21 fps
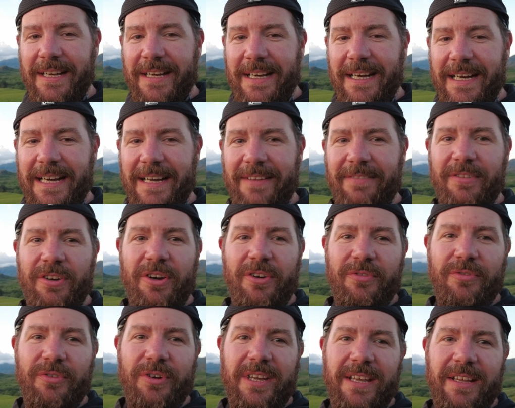I've
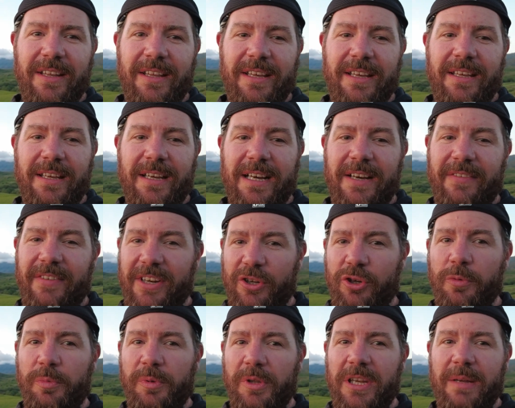had a
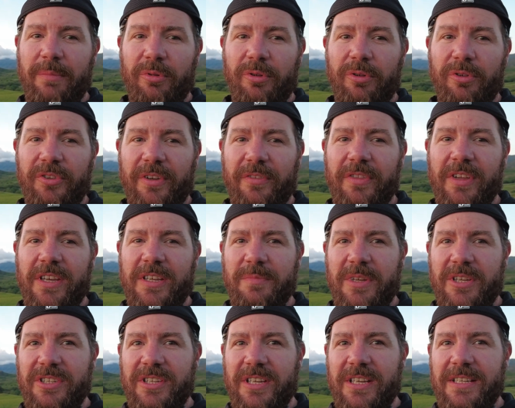couple of nibbles off these
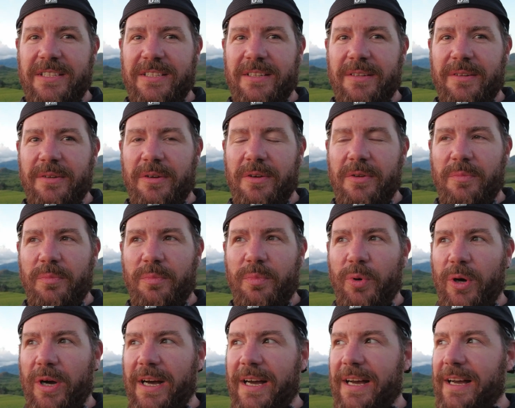midges,
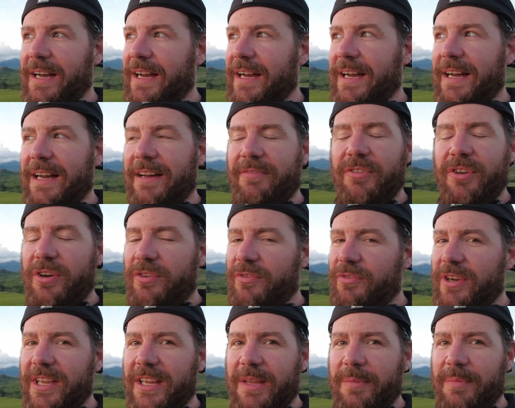but I've not
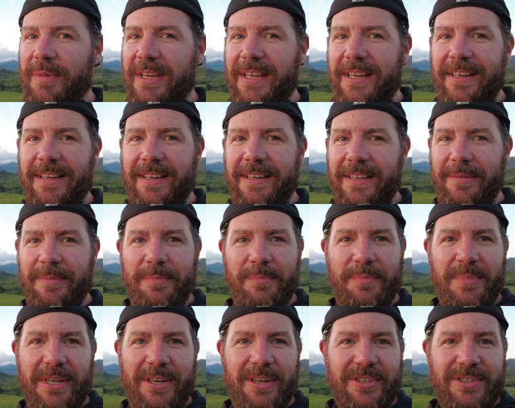really been
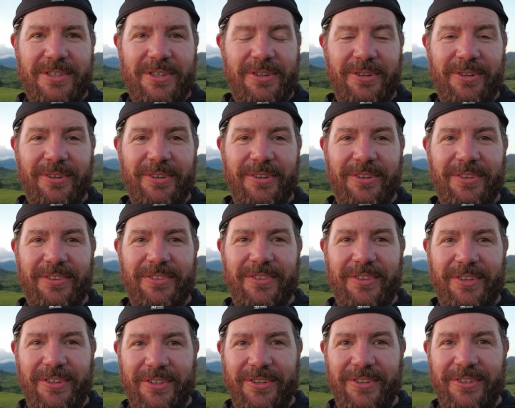bitten at all.
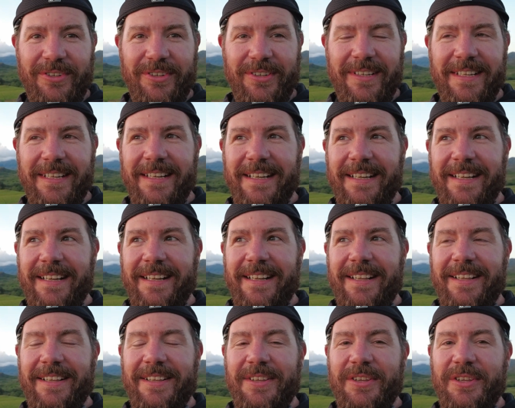So,
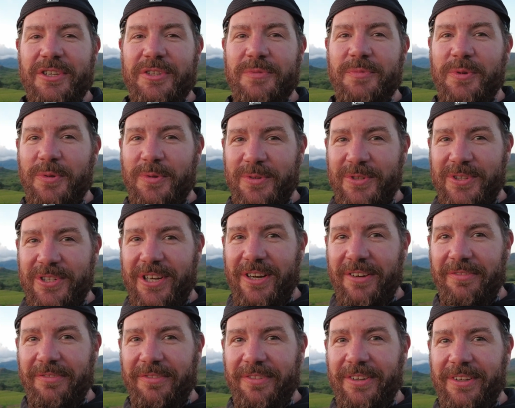Smooth and
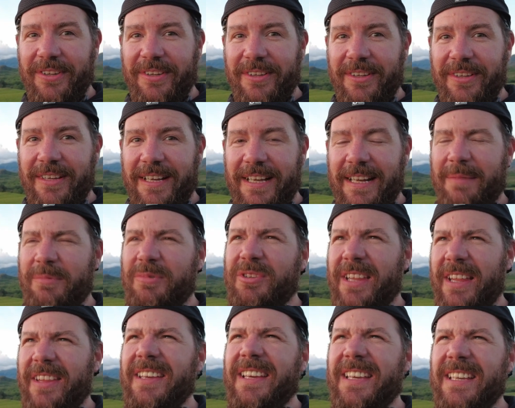Soft, and
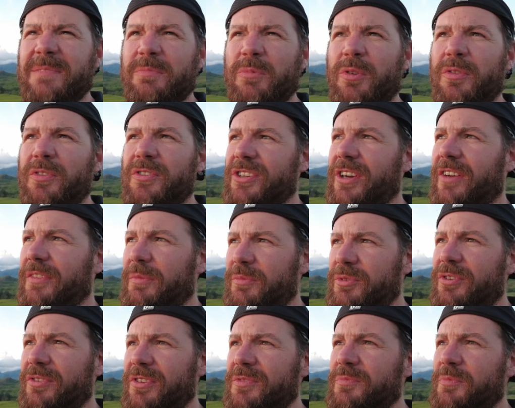I think it's Smooth and Soft, I'm
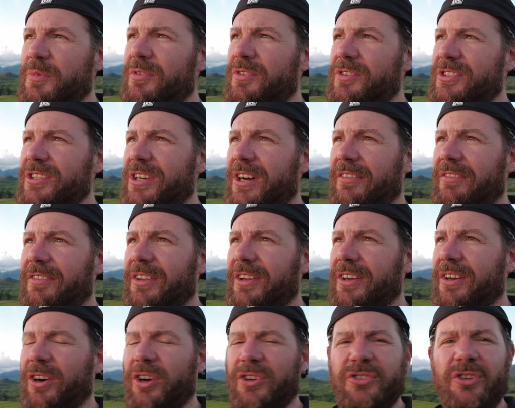sure it's Smooth and Soft,
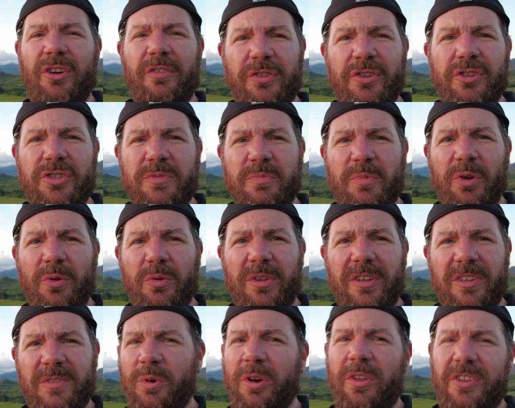or Soft and Smooth,
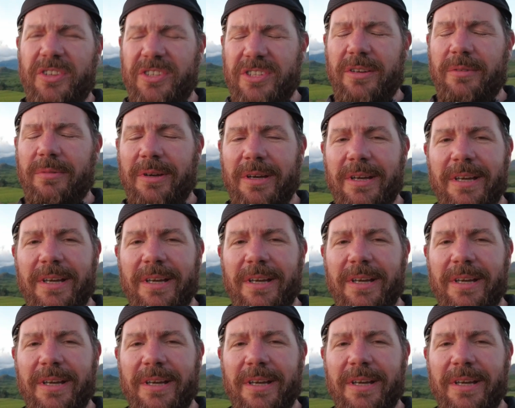it's one of the two.